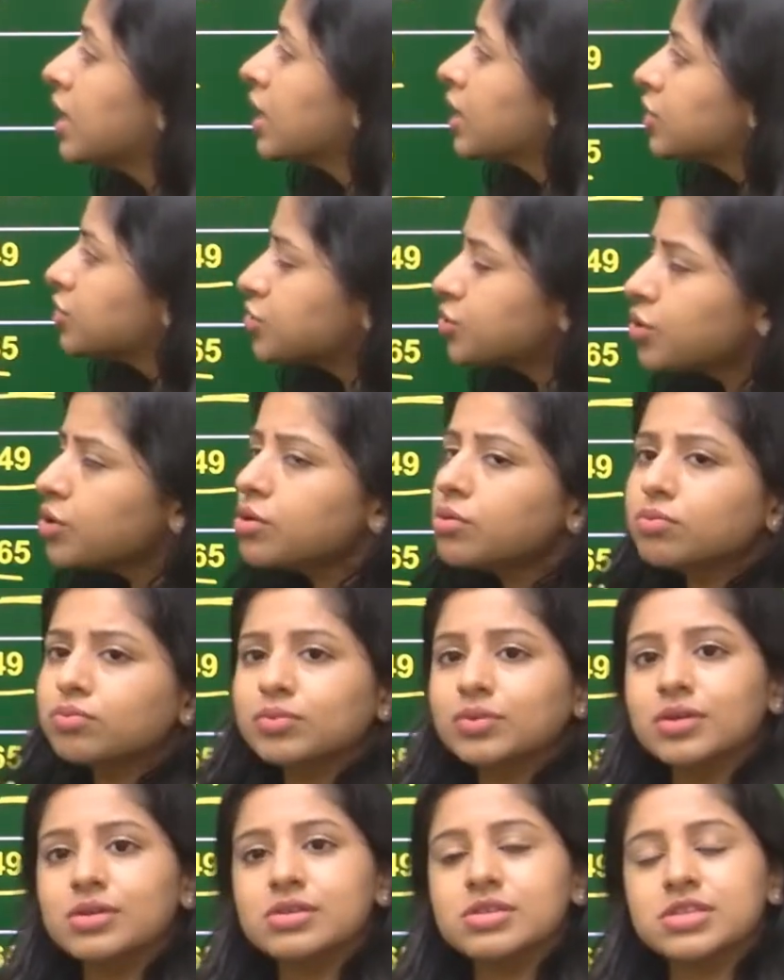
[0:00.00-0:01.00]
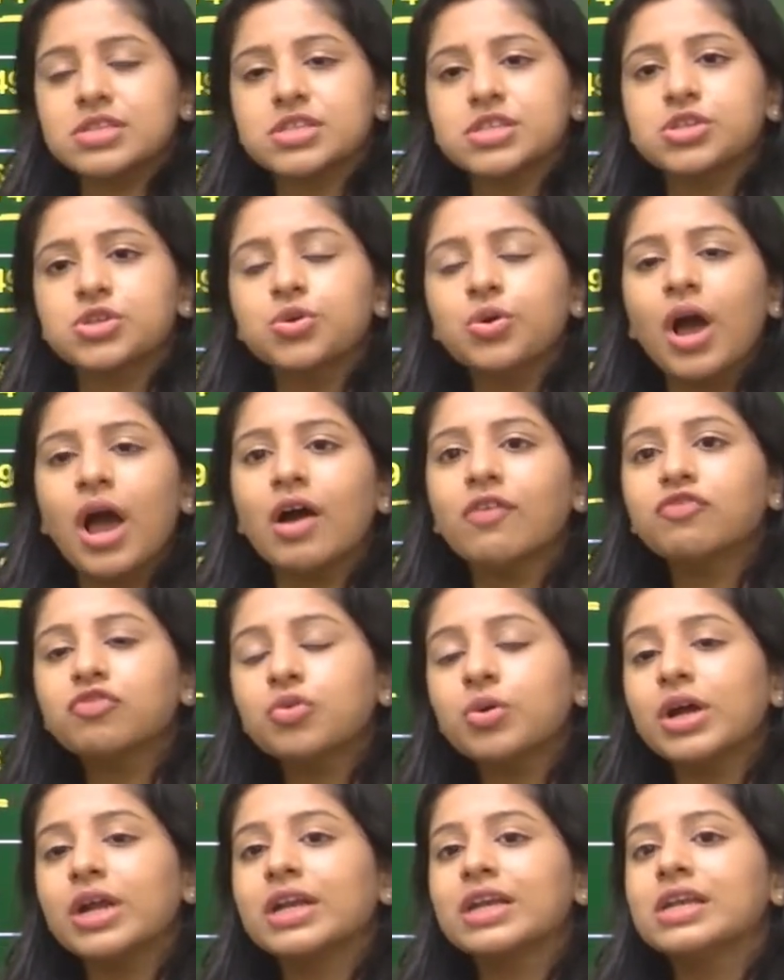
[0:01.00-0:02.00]
So you have
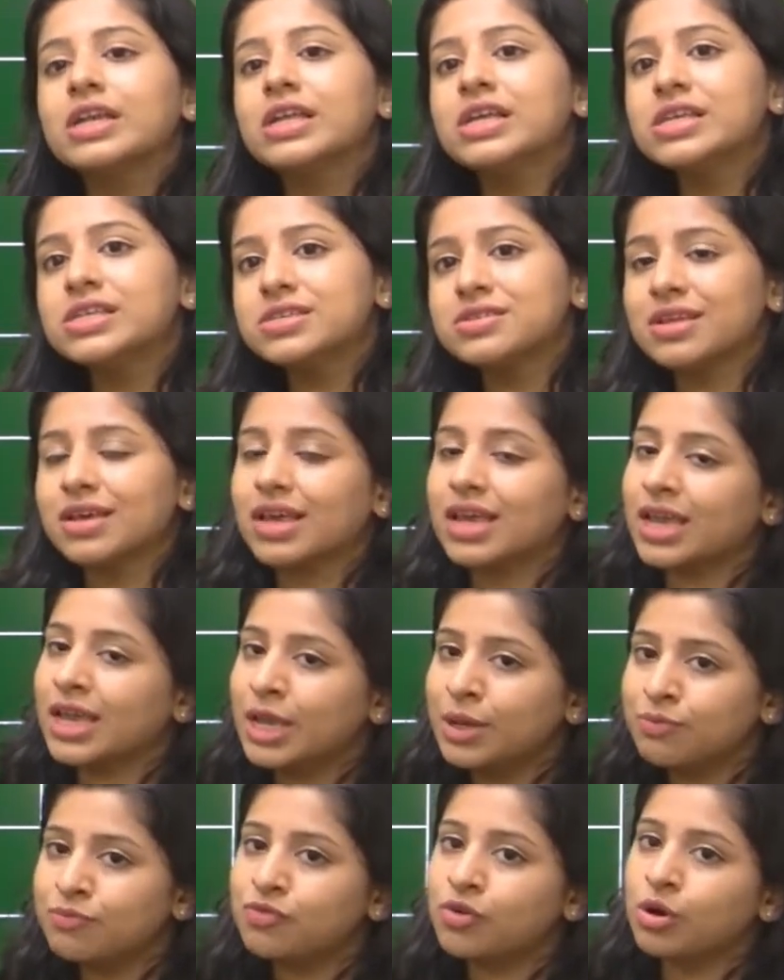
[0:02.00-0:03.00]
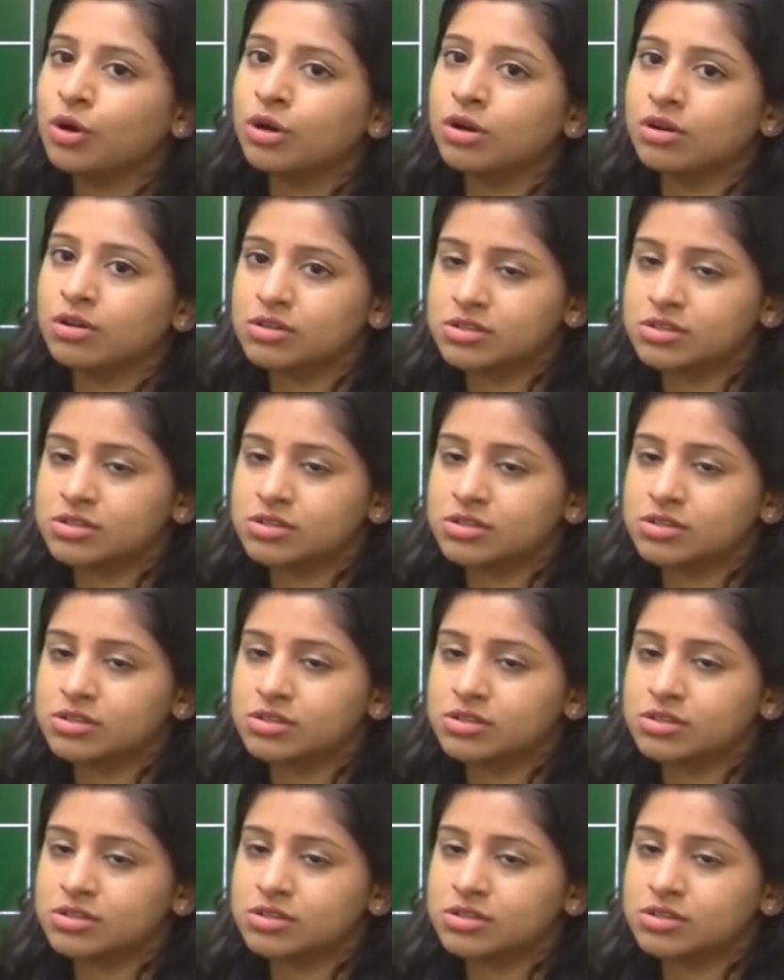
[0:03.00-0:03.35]
to at least aim for